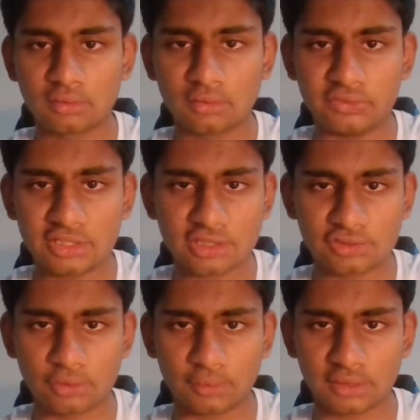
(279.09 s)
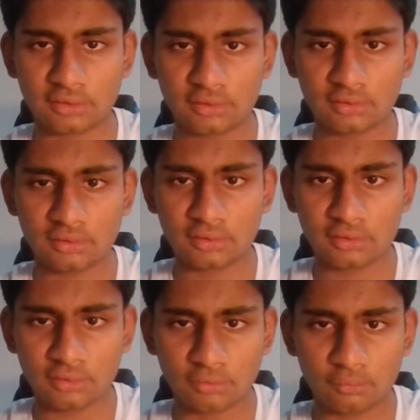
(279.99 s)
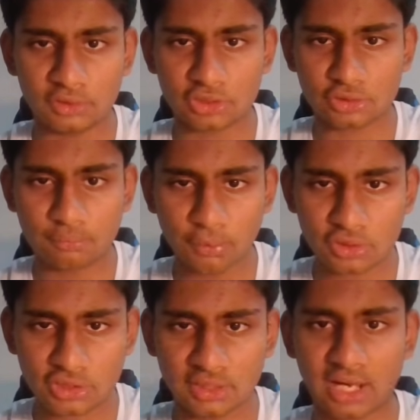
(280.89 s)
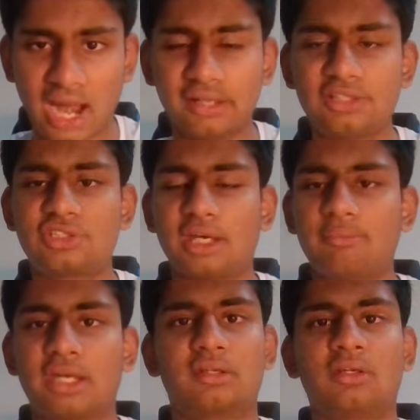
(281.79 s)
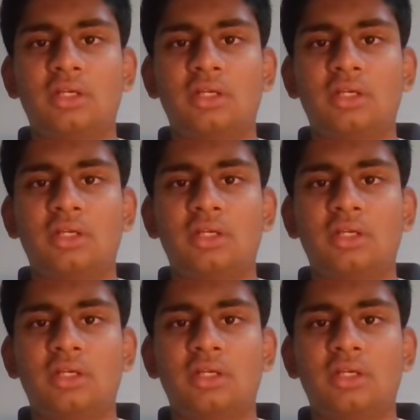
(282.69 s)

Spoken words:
This is the way. We just push and it's checkmate.